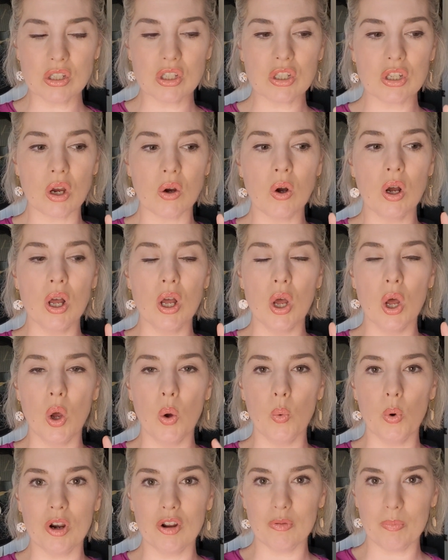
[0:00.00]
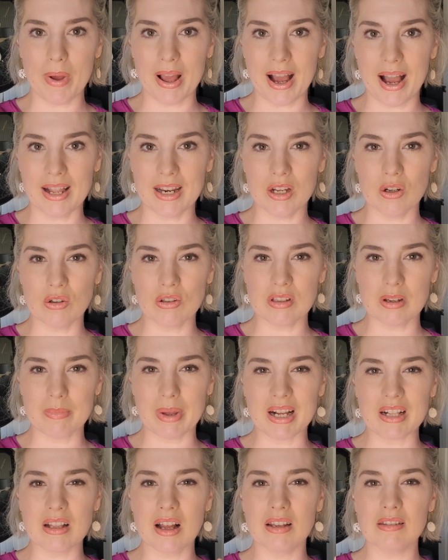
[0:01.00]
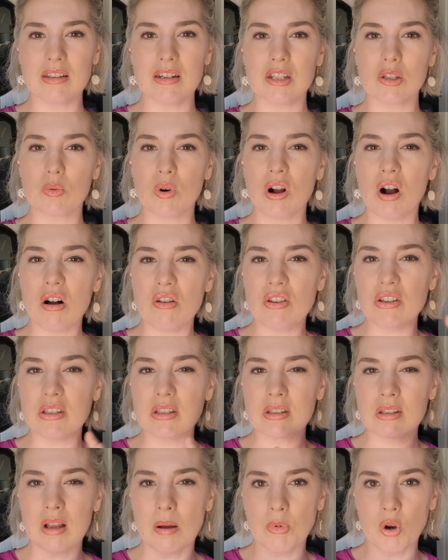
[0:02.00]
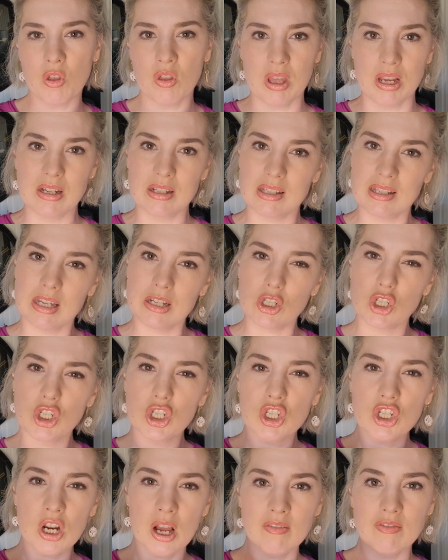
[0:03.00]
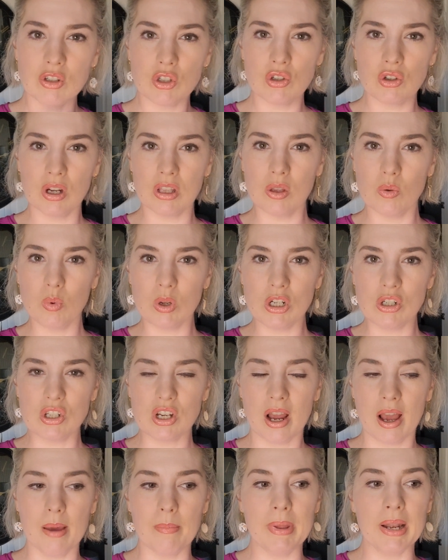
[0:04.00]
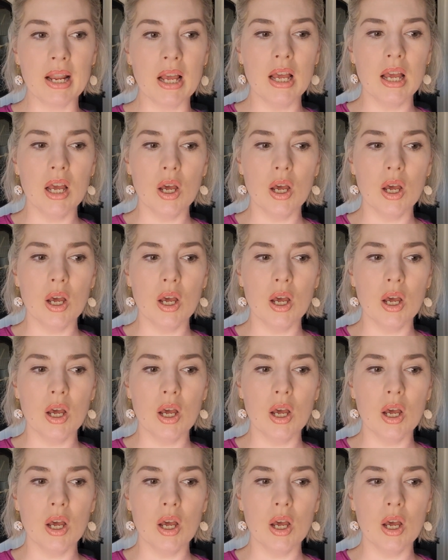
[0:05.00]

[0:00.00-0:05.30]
So one of my hidey holes in my closet is where all the summer things get shoved during the winter time, and